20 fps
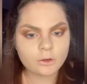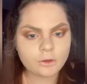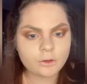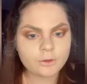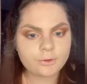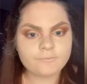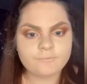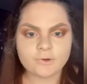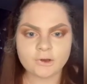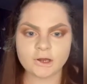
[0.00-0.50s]

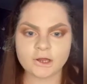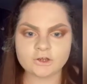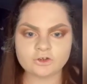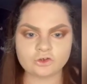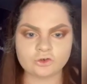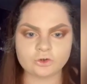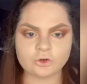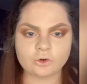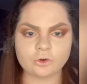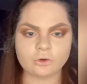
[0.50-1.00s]
Foundation
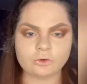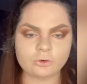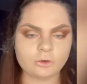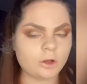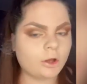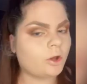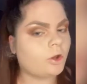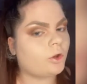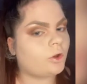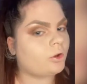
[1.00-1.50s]
done.
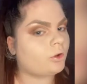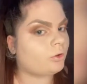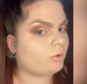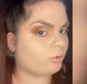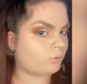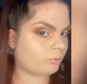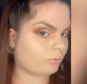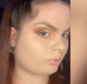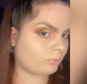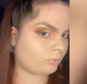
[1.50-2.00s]

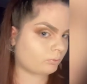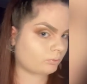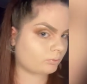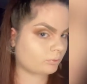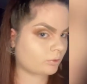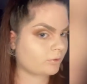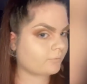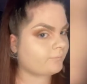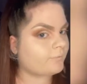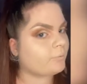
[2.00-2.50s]

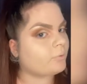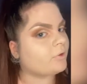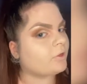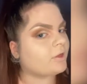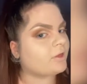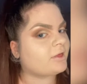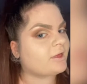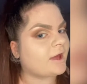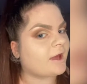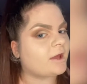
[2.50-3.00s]
If you want to
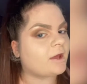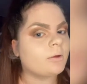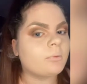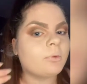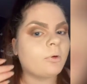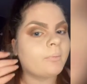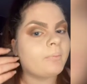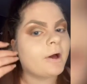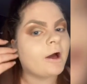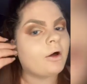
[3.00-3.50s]
say, you could put
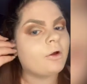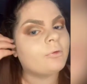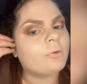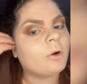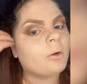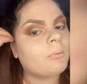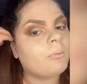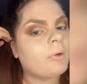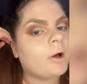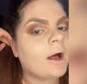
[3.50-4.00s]
powder
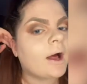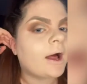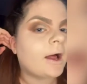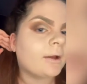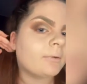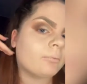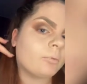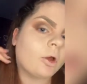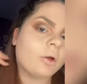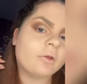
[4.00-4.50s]
on, but I'm
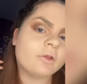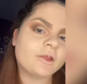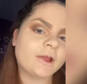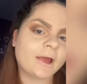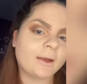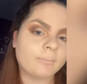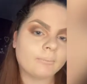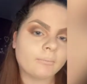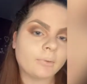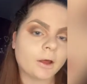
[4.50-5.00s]
not
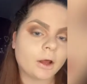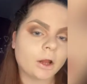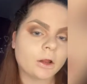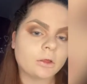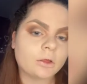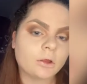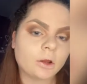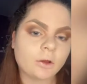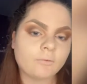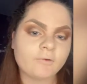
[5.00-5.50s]
setting mine,
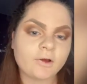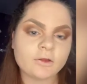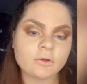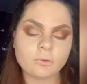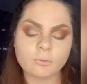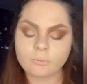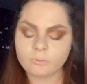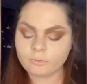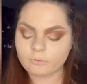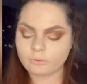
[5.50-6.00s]
so I've had to
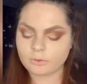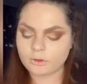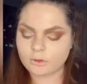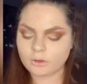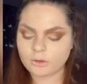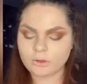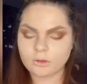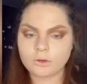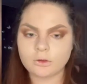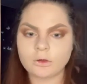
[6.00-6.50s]
put
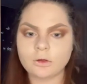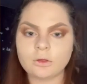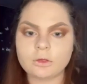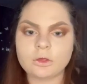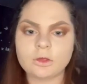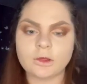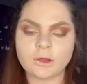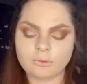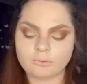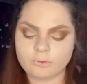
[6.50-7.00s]

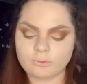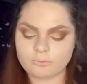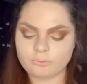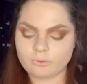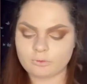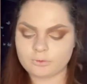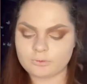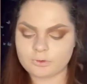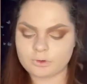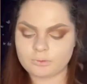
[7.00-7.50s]
concealer on,
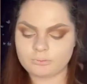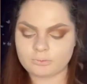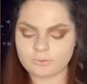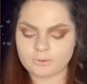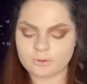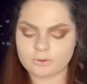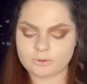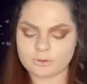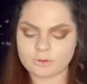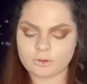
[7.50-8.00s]
but I'm putting
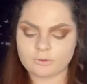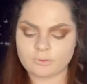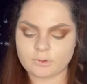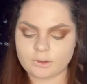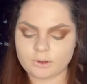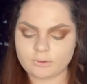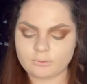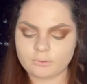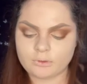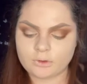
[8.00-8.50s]
concealer on
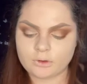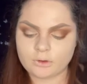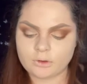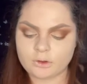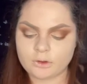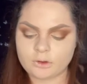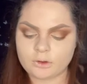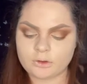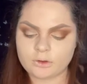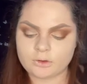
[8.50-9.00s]
now.
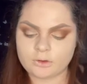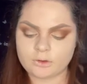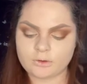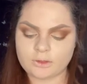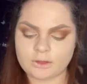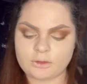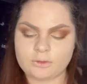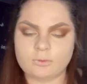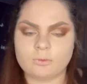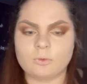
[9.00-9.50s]
You just get
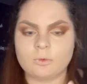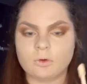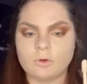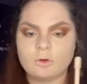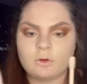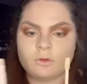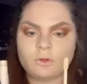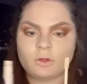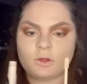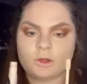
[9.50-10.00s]
some
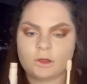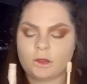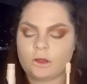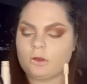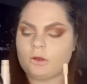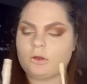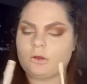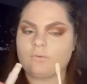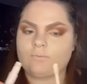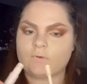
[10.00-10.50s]
concealer.
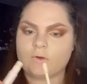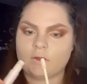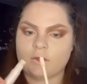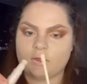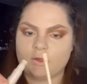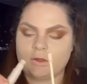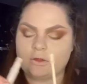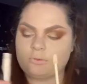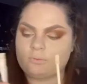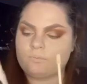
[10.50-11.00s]
I've got
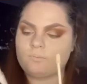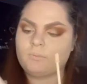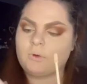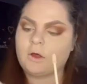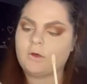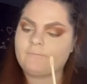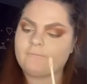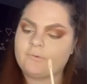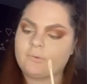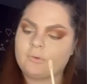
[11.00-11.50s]
this
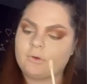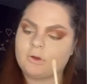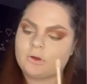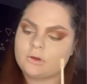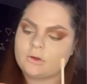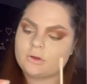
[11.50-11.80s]
Morphe one.